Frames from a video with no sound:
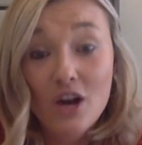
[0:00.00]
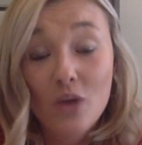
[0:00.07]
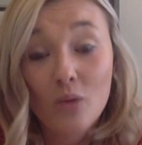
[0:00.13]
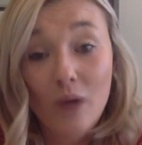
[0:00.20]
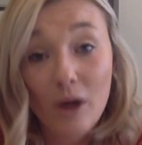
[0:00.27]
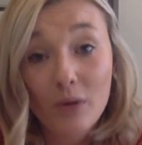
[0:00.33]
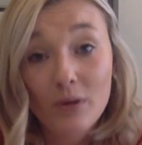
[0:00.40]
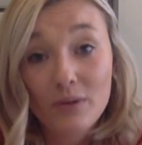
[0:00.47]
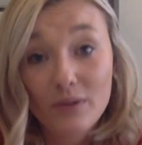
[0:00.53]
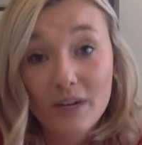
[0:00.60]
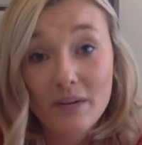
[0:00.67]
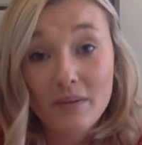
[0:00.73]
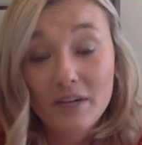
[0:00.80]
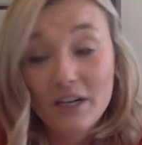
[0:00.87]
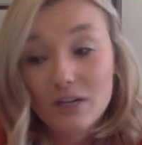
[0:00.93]
while we
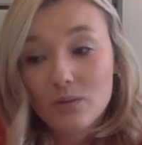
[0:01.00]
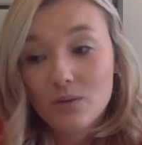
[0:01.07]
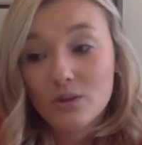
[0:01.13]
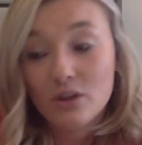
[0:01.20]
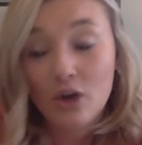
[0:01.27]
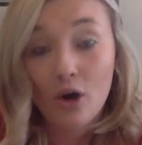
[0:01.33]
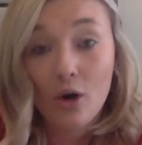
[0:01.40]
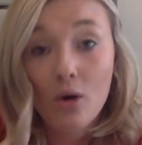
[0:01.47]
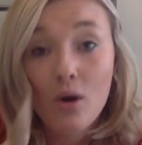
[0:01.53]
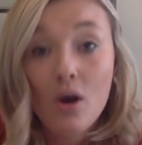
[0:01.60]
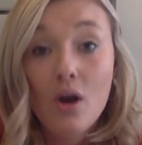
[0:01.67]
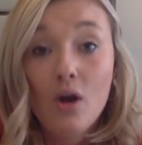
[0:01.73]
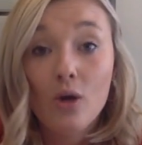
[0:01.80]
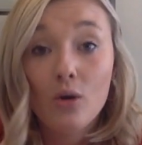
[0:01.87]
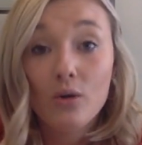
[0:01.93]
read, because we'll know
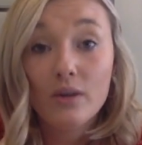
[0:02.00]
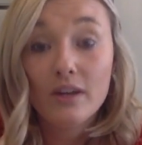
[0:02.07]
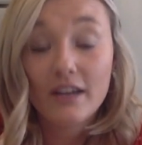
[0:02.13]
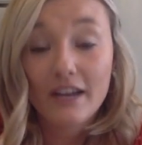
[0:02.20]
who the